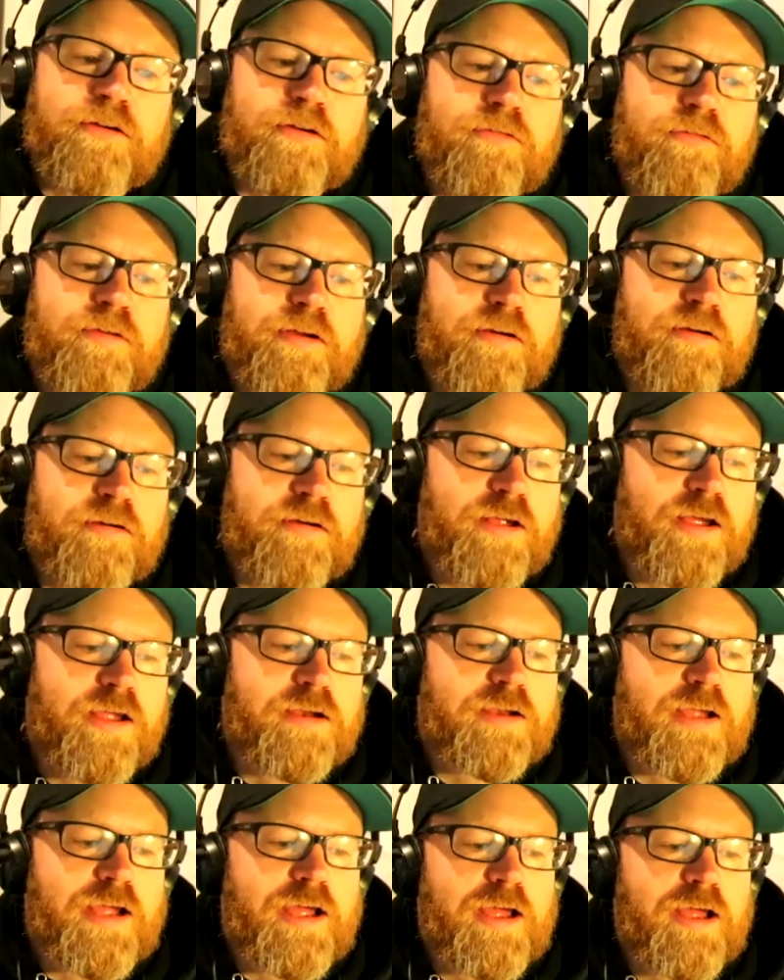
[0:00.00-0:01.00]
Greer
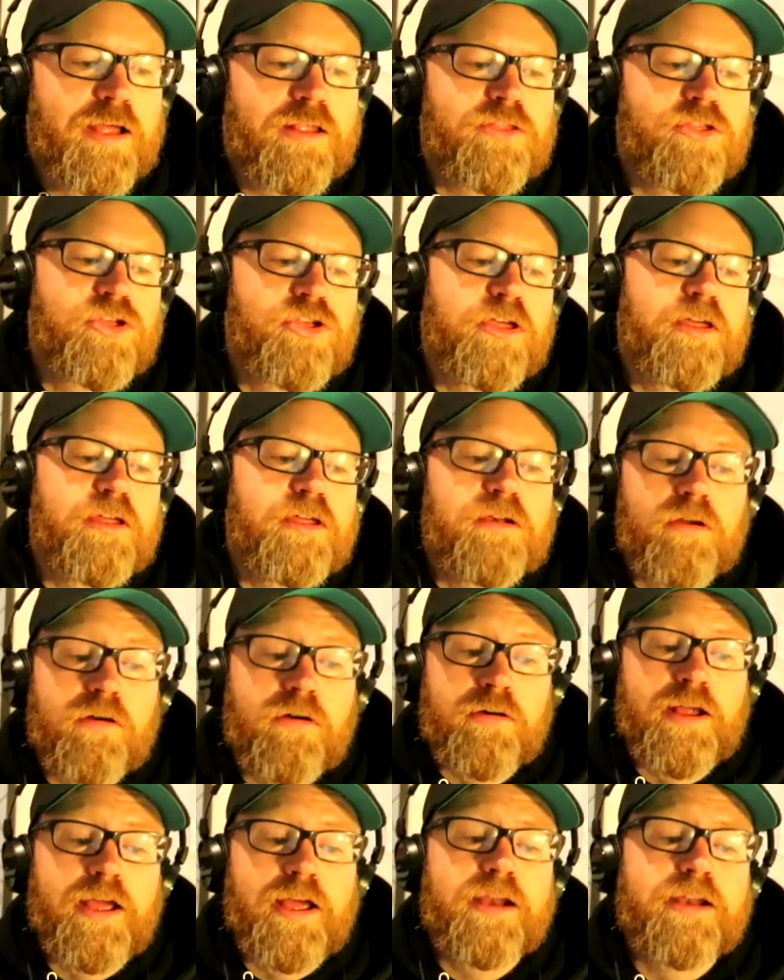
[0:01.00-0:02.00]
and Anne Jane
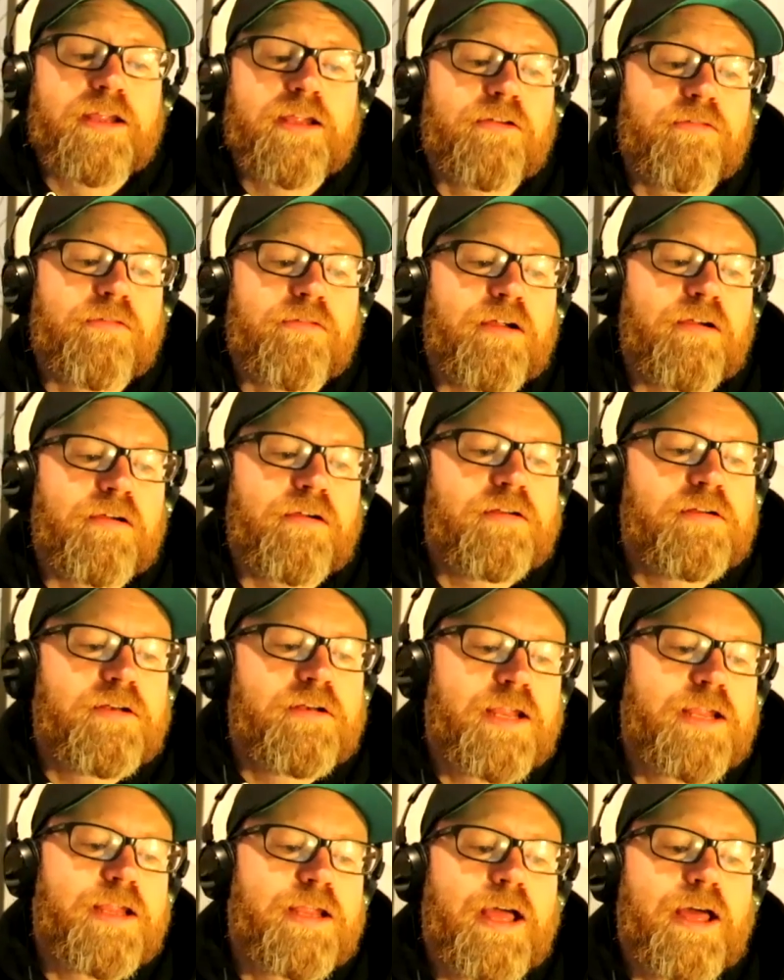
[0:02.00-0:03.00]
or Annie Greer,
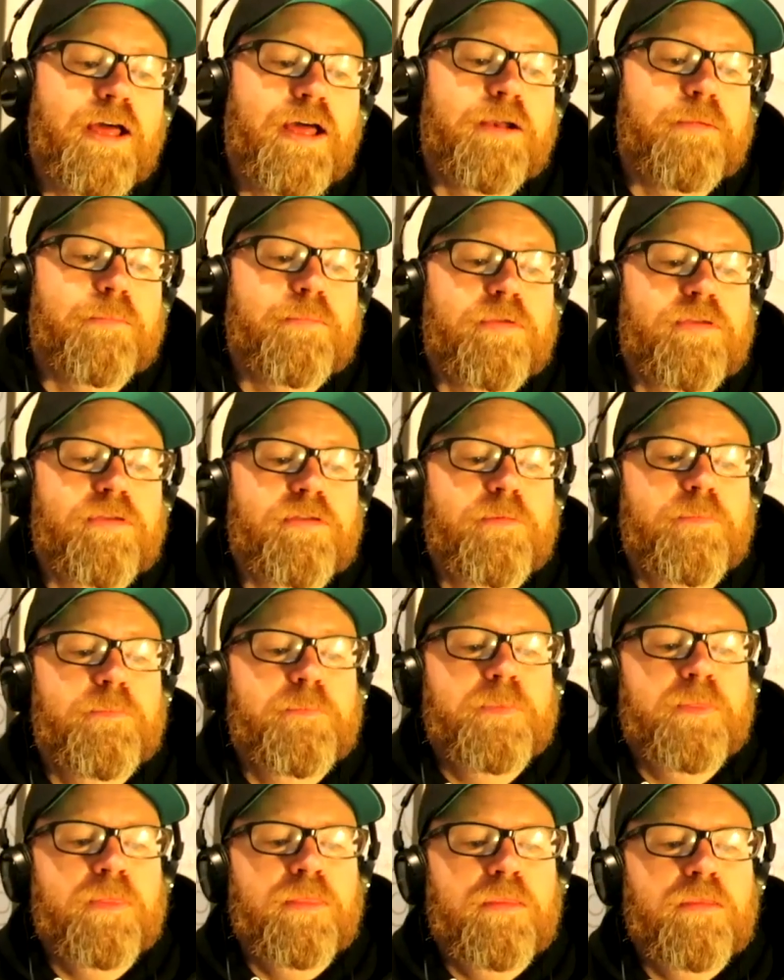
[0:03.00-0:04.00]
née Adams.
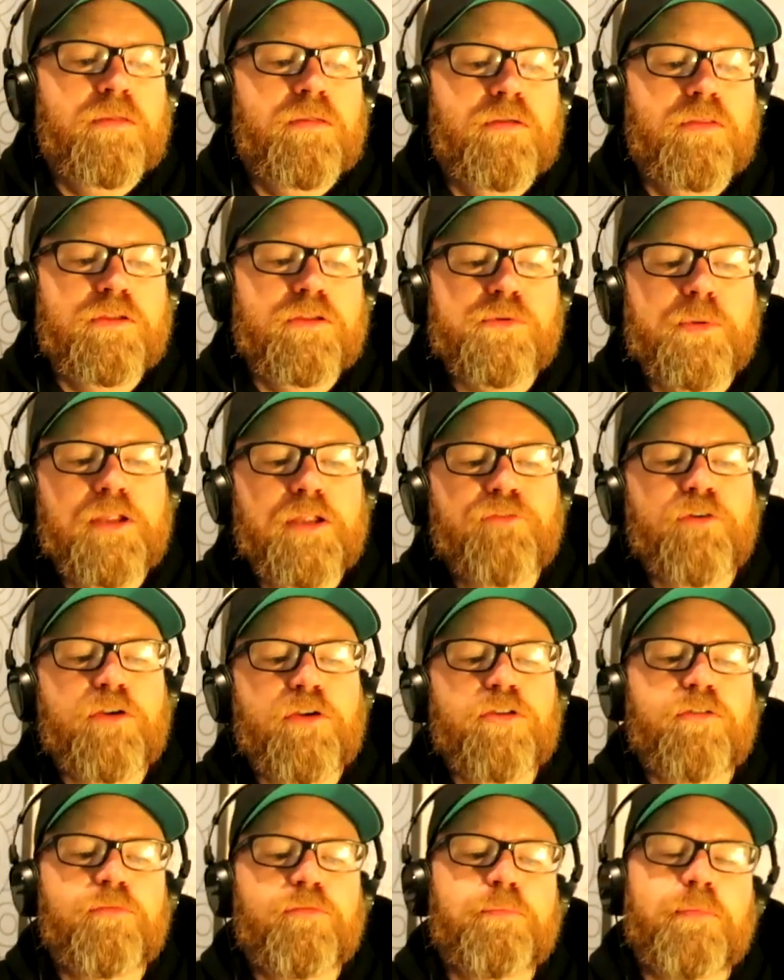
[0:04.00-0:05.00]
On the
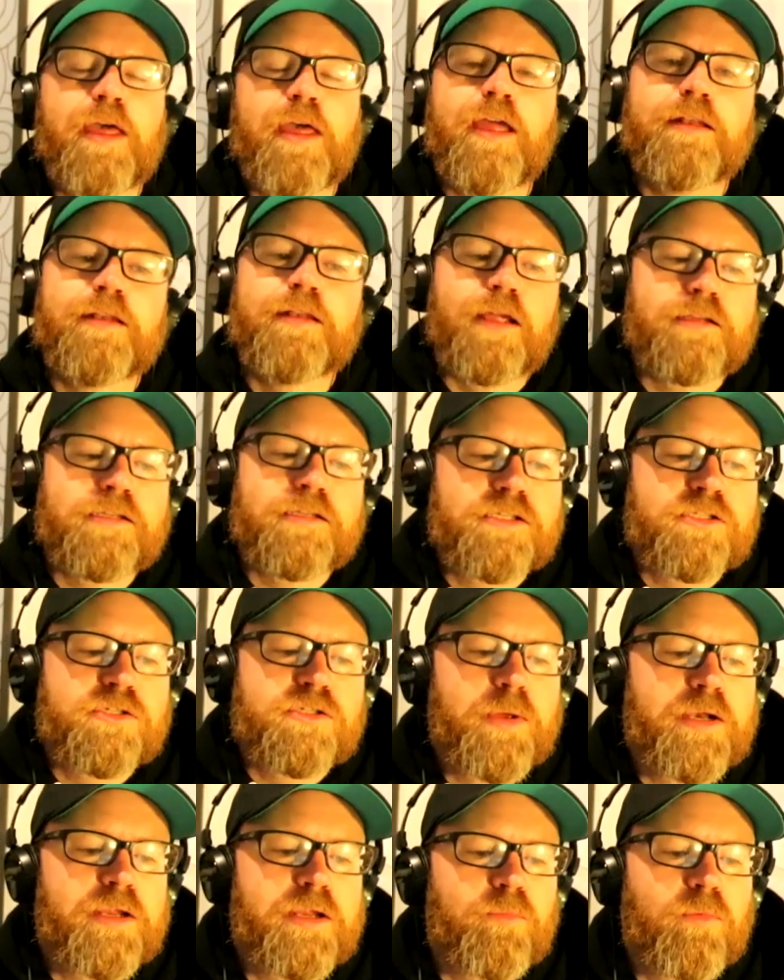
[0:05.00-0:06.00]
21st of May
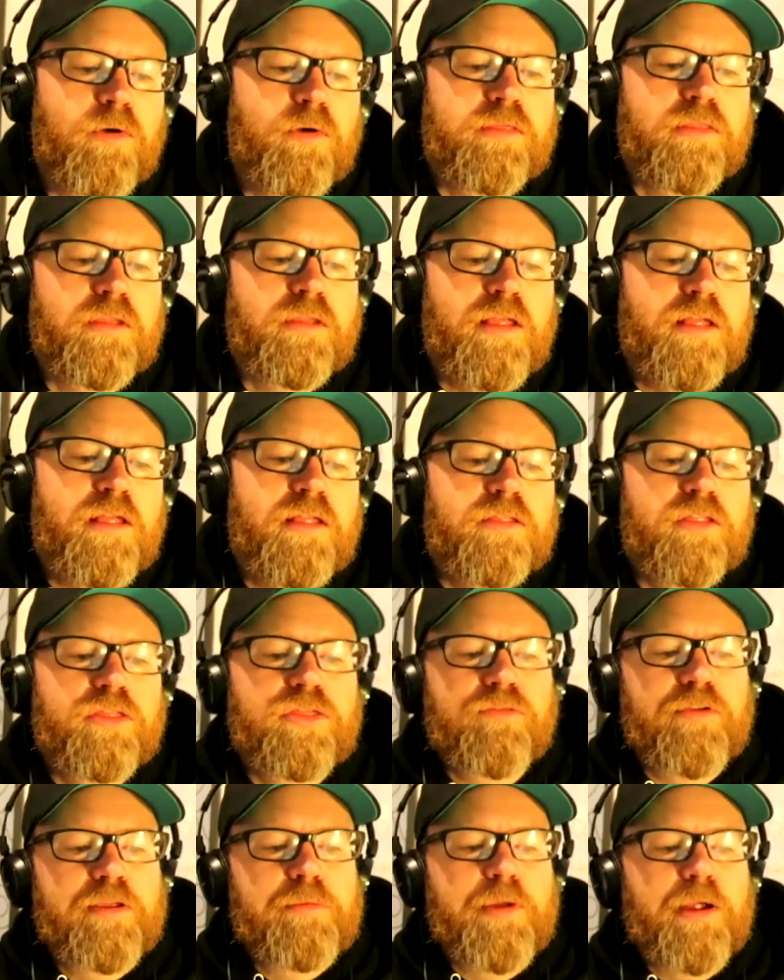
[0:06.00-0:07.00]
1921, the
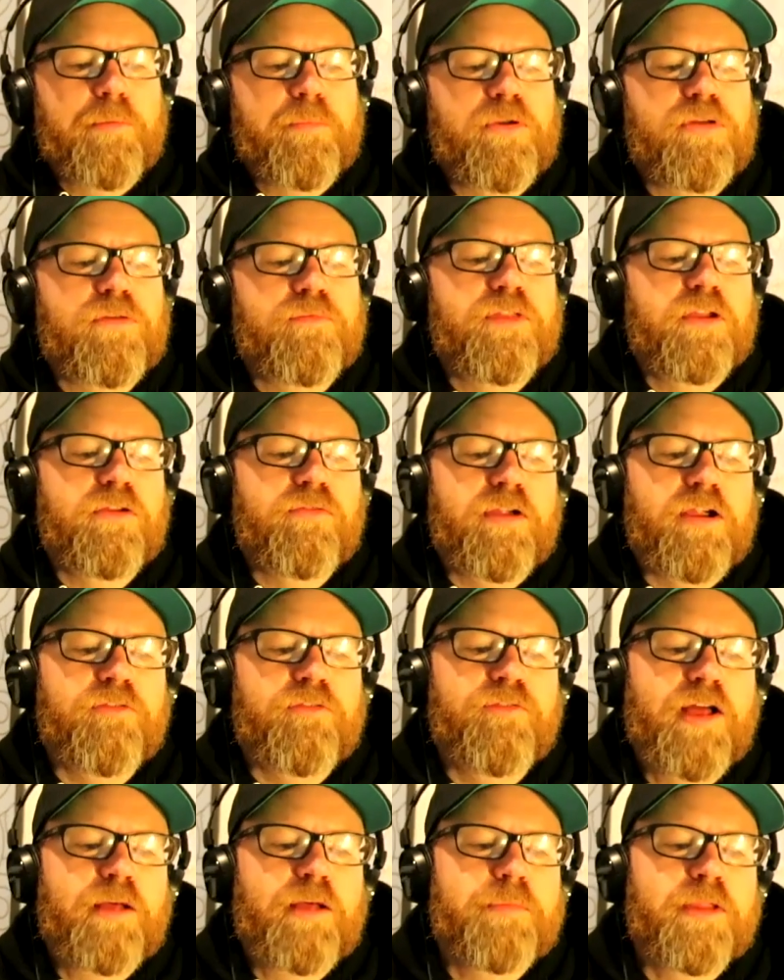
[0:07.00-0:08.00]
3 members of the Greer
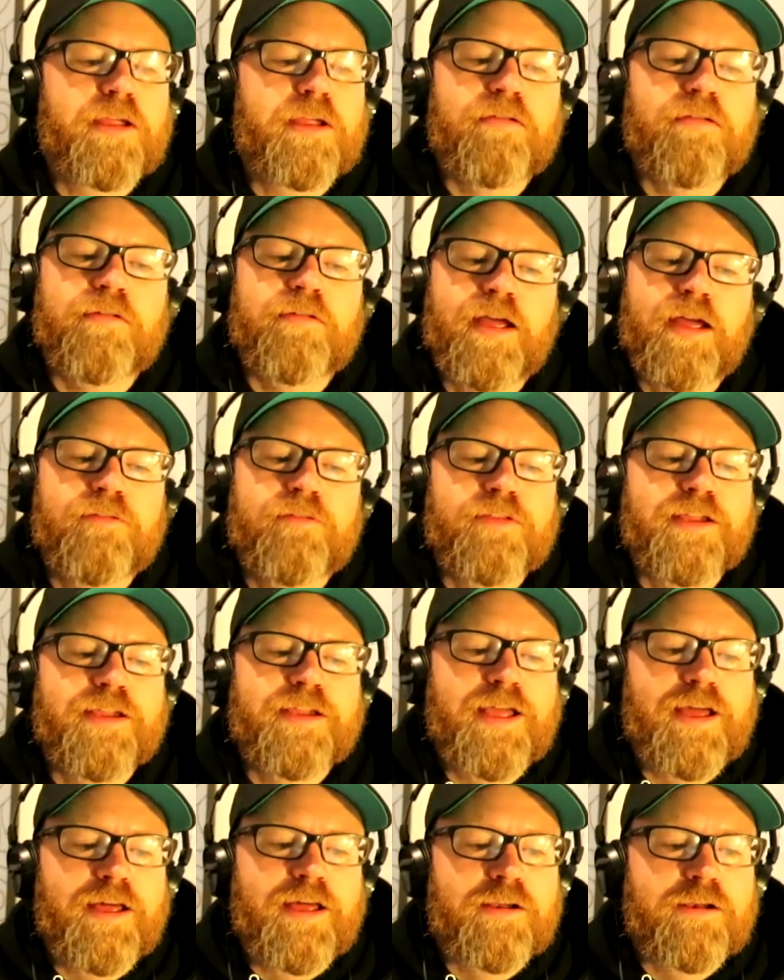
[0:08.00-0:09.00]
family arrived in
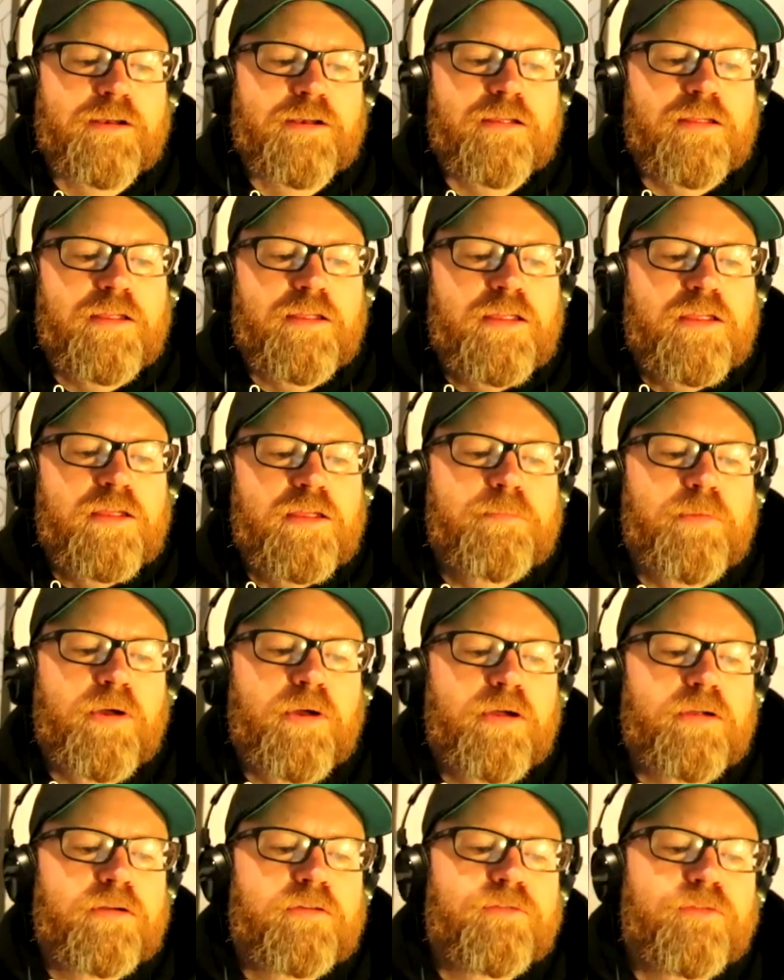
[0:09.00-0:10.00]
Canada,
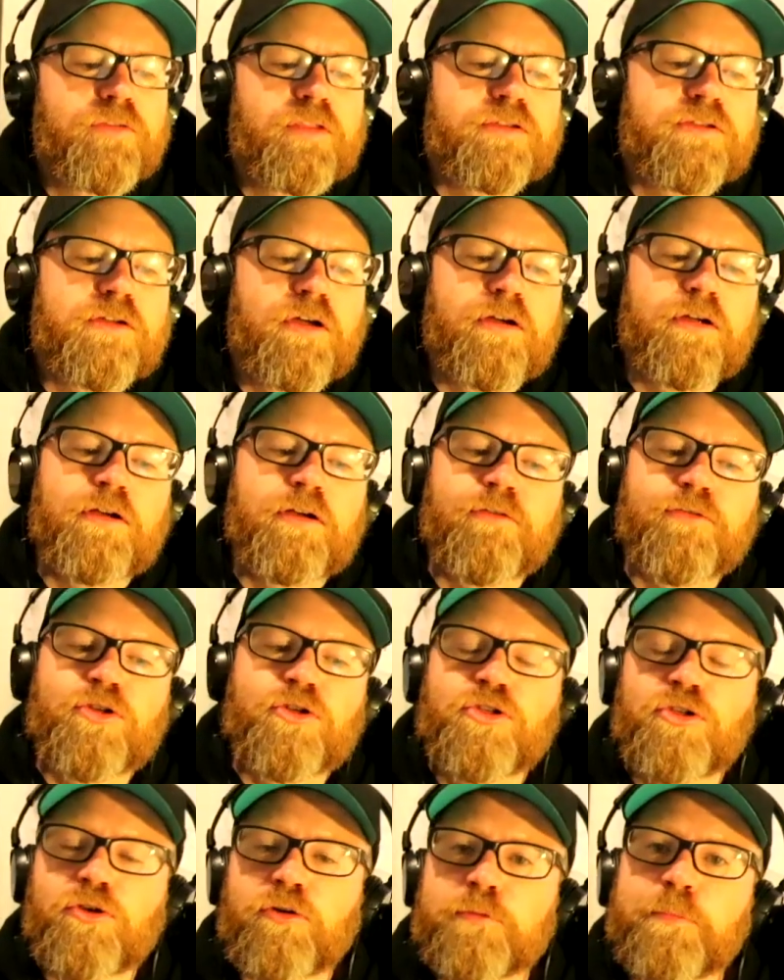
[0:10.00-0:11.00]
bound for the town of
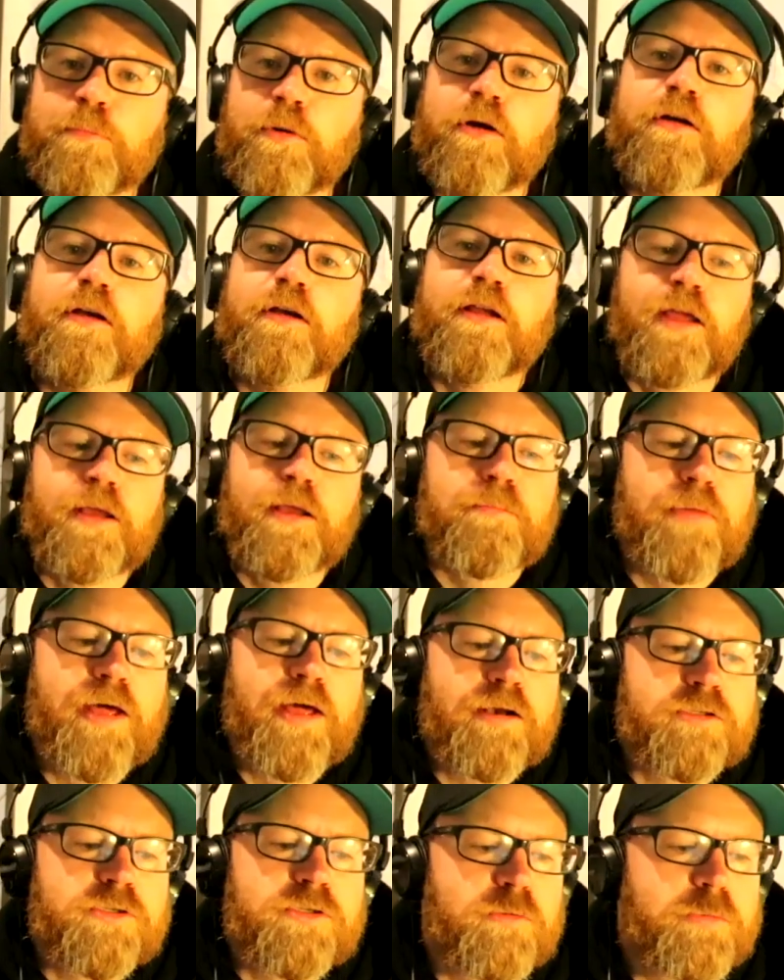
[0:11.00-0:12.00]
Stewartburn in
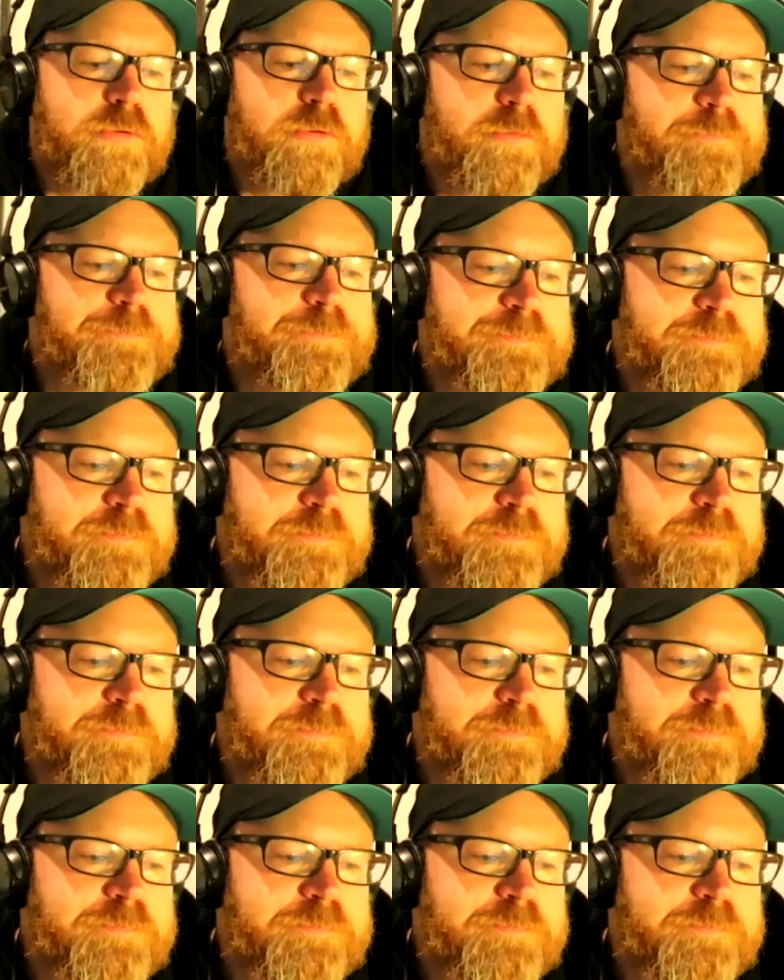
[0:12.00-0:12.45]
Manitoba.